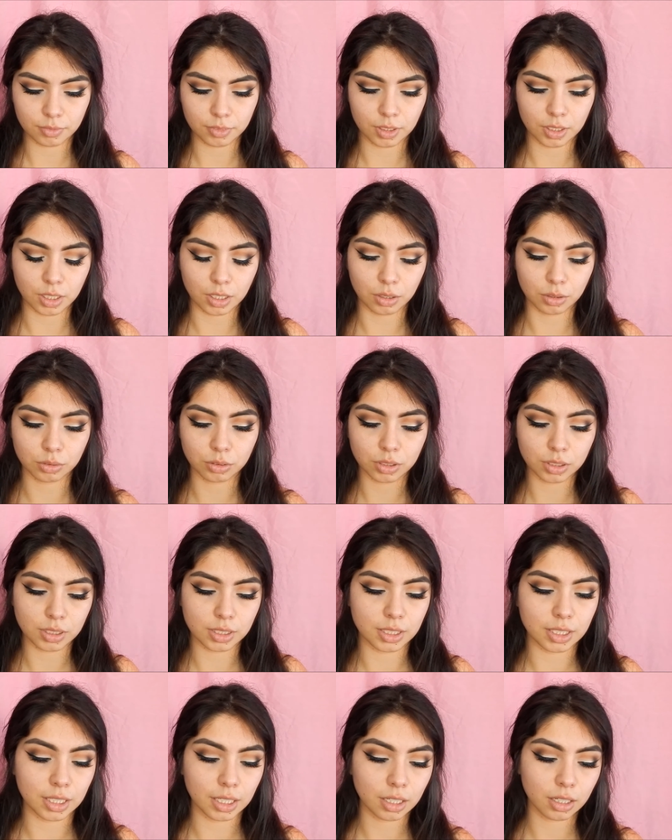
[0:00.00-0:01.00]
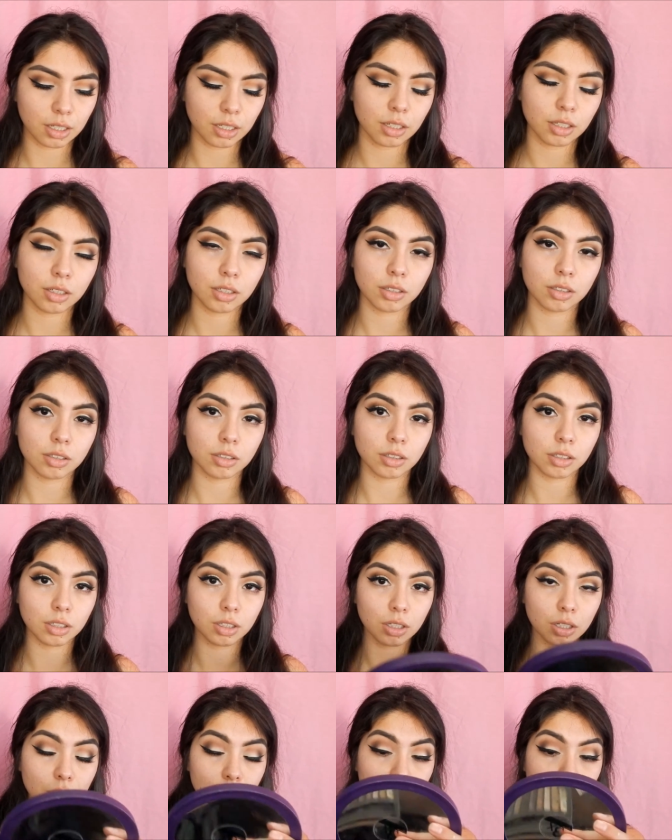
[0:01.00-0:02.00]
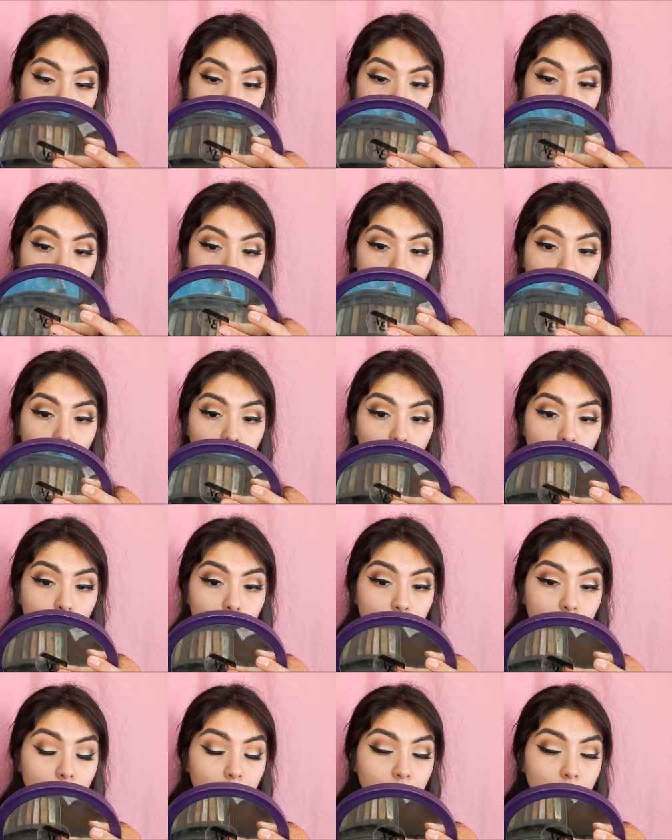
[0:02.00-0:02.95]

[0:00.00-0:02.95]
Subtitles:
you know, stick or.